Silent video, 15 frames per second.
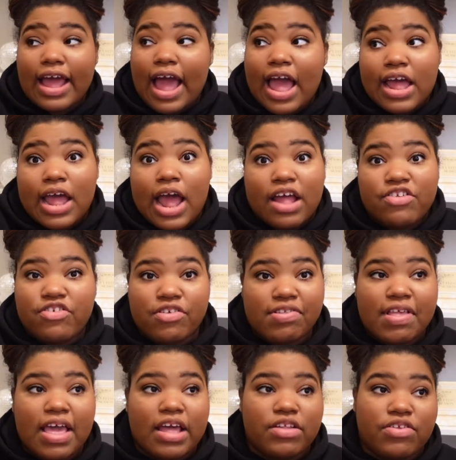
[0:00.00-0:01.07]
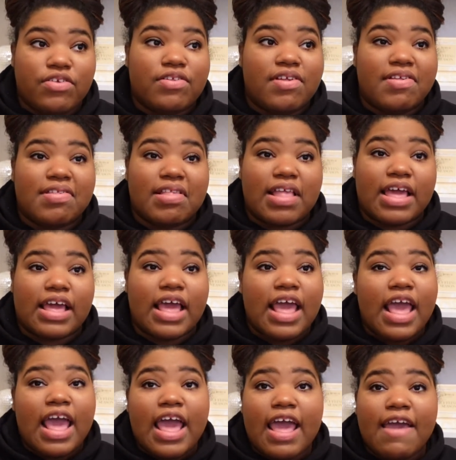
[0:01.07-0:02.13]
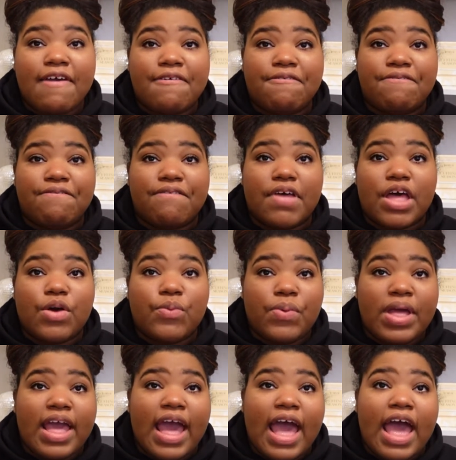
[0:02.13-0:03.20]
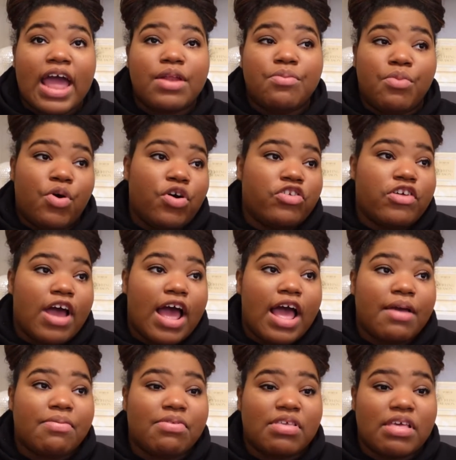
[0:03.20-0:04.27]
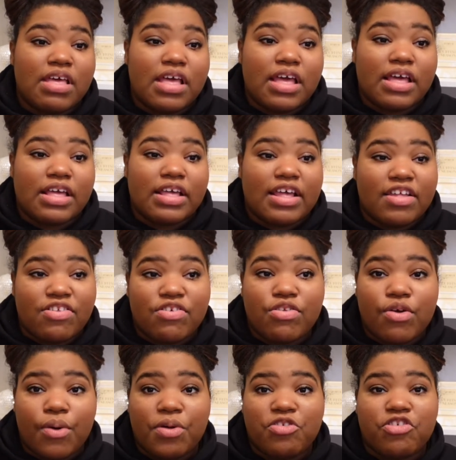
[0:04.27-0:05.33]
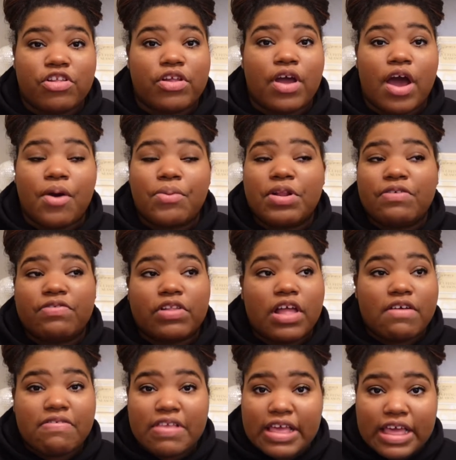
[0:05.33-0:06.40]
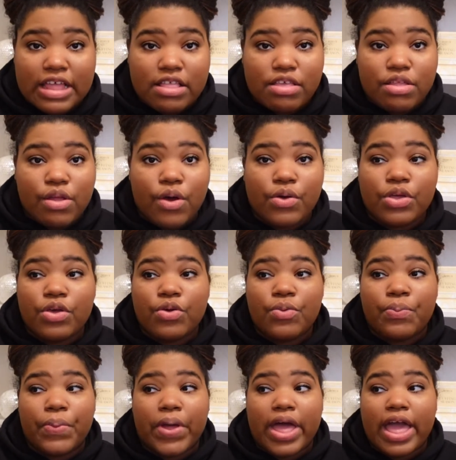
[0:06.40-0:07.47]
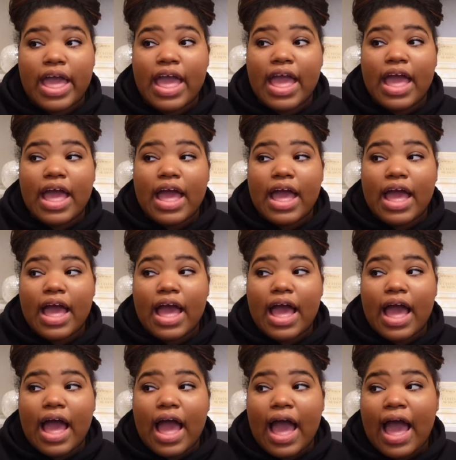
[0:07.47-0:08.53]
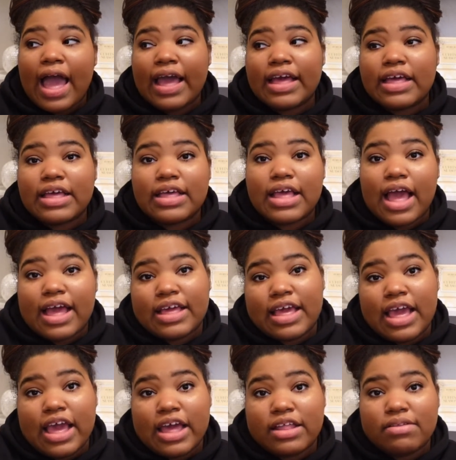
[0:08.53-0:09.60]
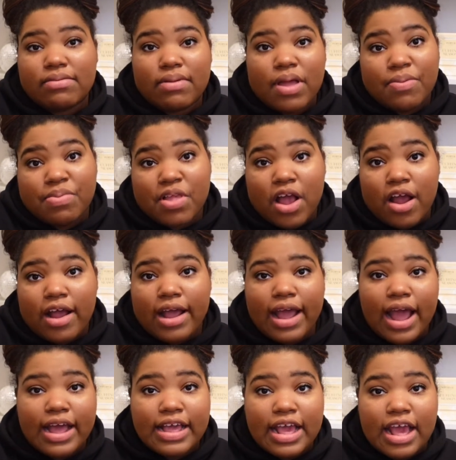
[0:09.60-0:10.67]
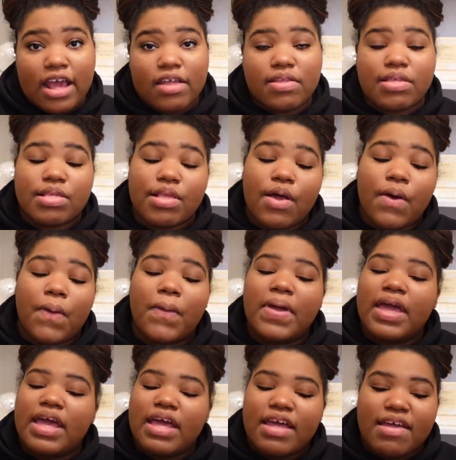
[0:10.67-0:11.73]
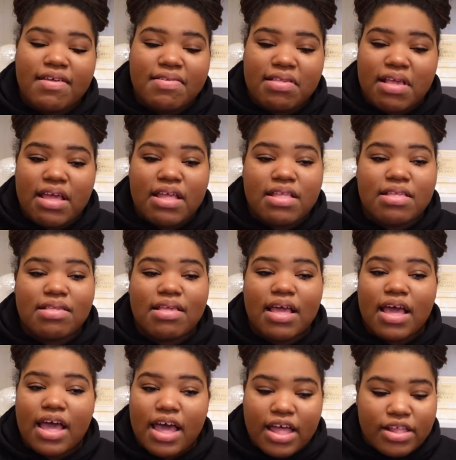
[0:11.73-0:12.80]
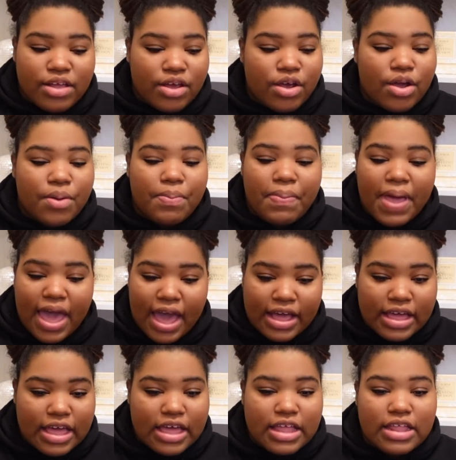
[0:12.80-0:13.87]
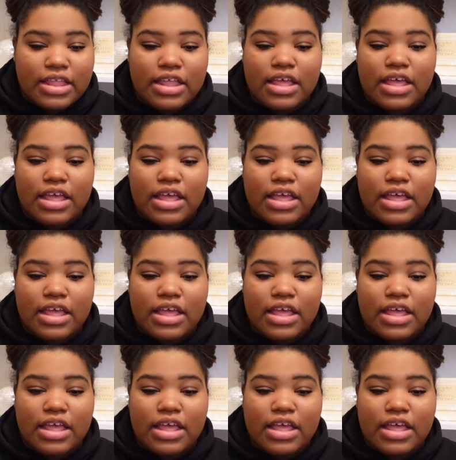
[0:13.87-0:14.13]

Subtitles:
I just can't do this. Like, if we had more time to get to know each other, I would have loved to get to know you, but I can't. I'm sorry, I can't. So he sends Heather packing.